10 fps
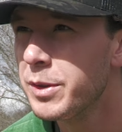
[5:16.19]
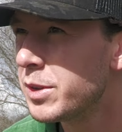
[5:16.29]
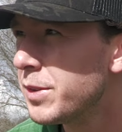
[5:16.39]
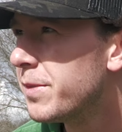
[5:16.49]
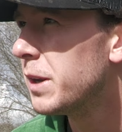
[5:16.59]

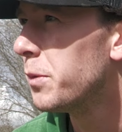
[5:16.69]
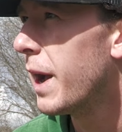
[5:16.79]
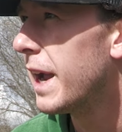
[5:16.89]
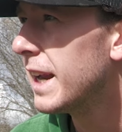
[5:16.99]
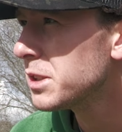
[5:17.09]
fifty feet
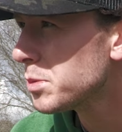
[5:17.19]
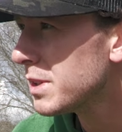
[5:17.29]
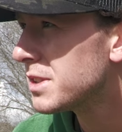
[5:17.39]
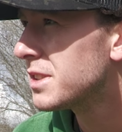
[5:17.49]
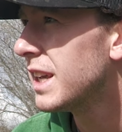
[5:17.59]
away, and I just
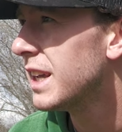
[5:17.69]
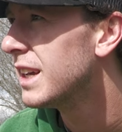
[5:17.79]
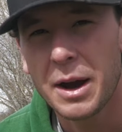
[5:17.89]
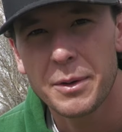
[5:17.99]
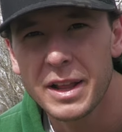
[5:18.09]
wanna see
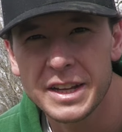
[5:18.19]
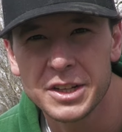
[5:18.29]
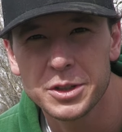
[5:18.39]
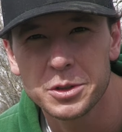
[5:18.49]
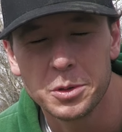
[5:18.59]
how well I
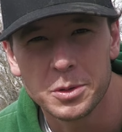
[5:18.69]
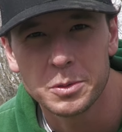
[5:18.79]
could do